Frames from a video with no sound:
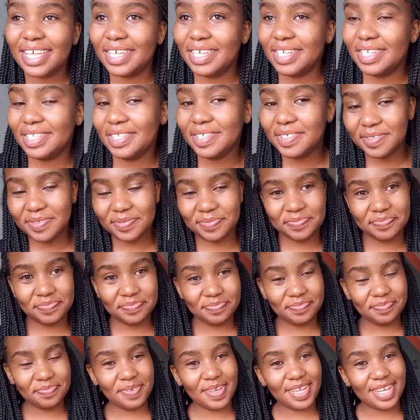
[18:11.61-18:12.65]

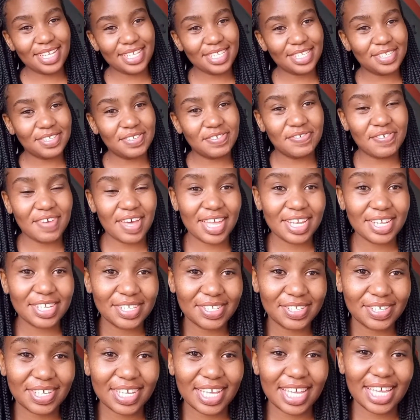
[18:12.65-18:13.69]
But it's fine, it's
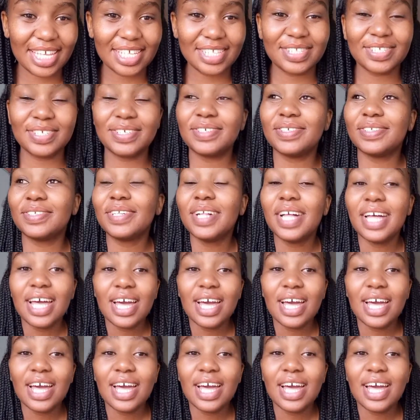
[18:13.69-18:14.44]
okay, it's cool.